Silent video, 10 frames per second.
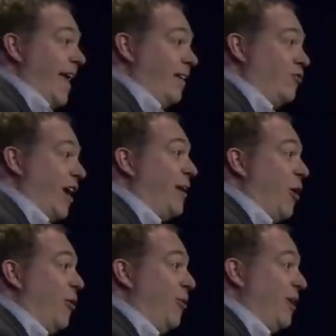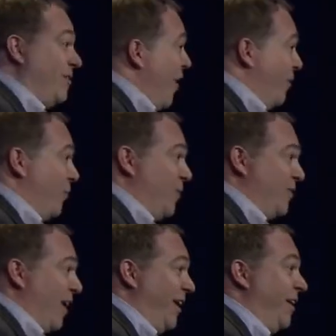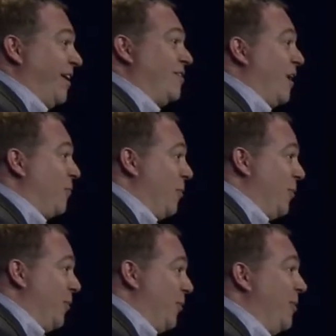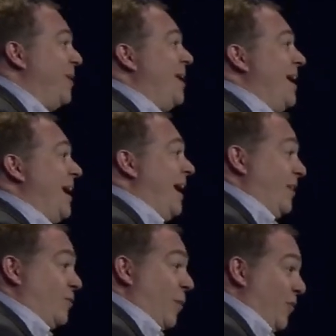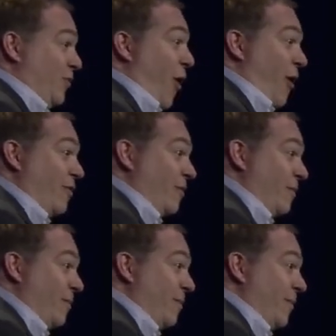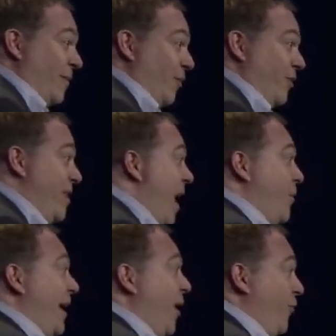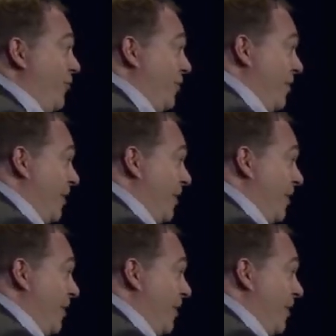that shadow is not from the sun, it's not from the moon, it's from the stars. There's nothing else